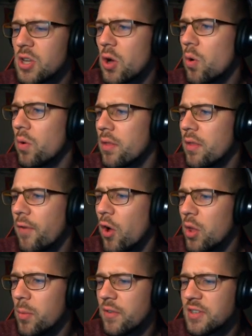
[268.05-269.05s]
So the
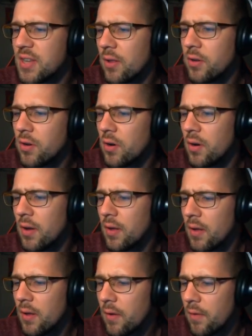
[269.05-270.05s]
volume of a cylinder,
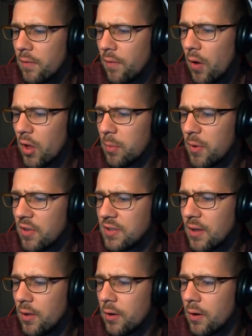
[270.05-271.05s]
volume of a
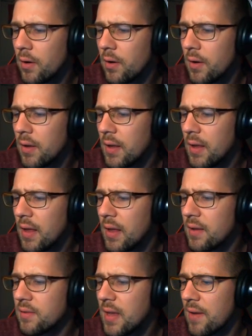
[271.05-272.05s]
cylinder
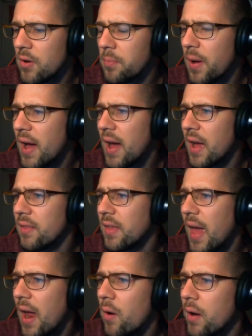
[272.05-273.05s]
is given by
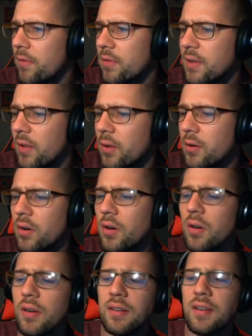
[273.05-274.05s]
the area of the
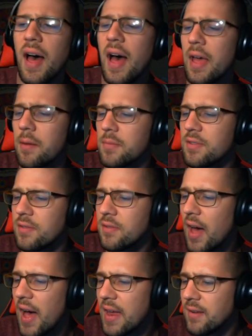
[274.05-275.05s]
cylinder
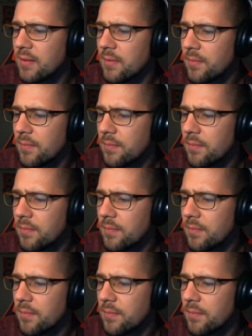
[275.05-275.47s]
times the height,